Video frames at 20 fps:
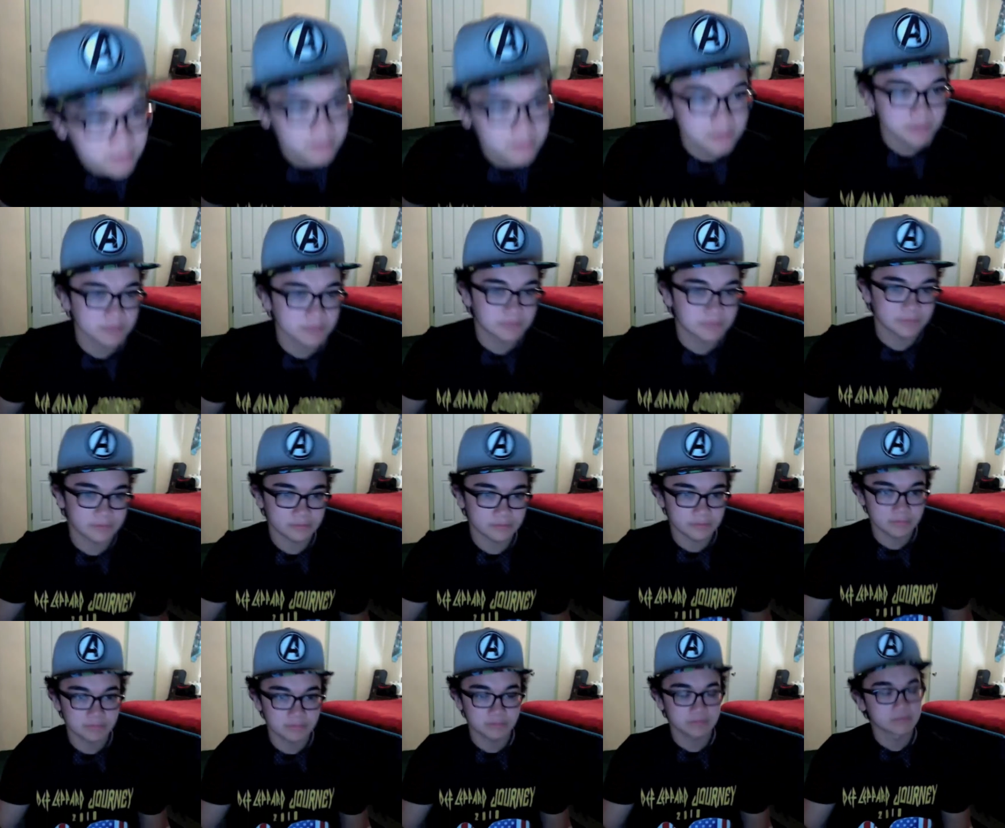
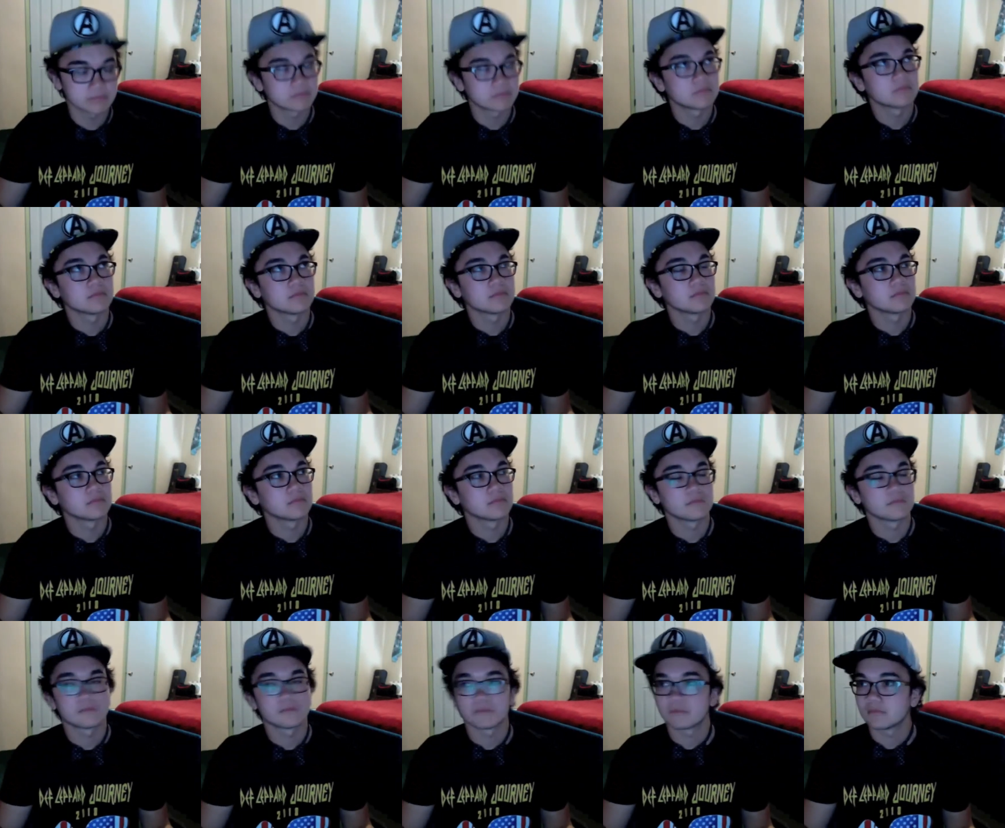
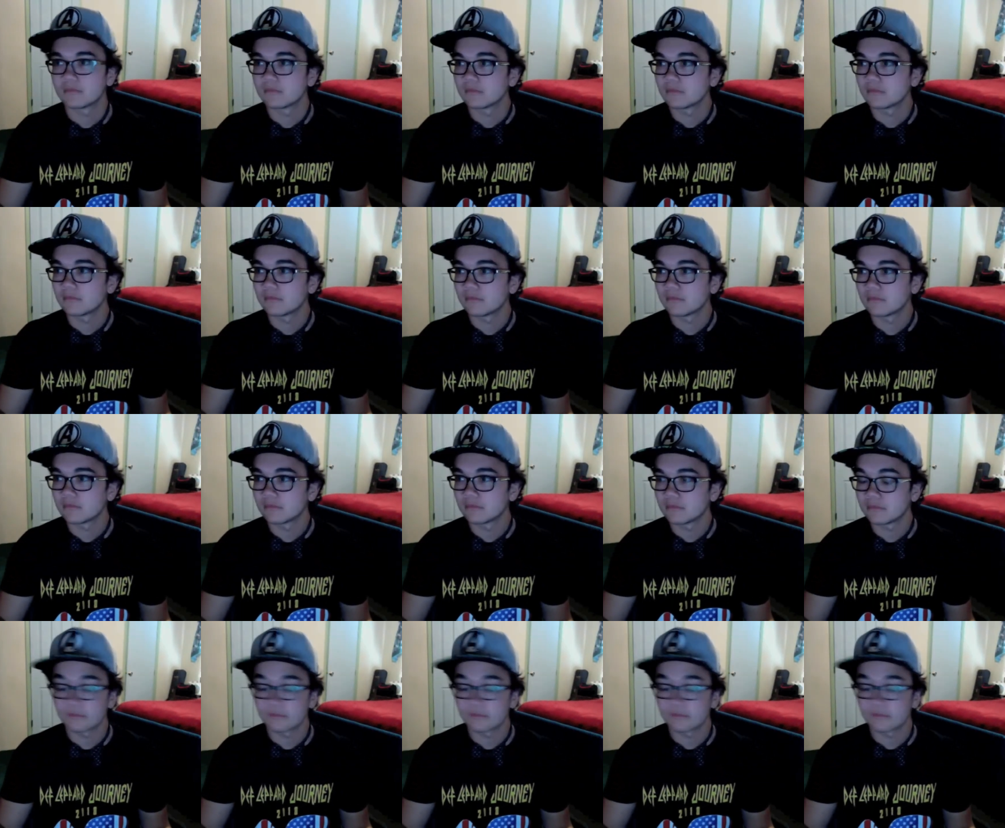Nothing is said.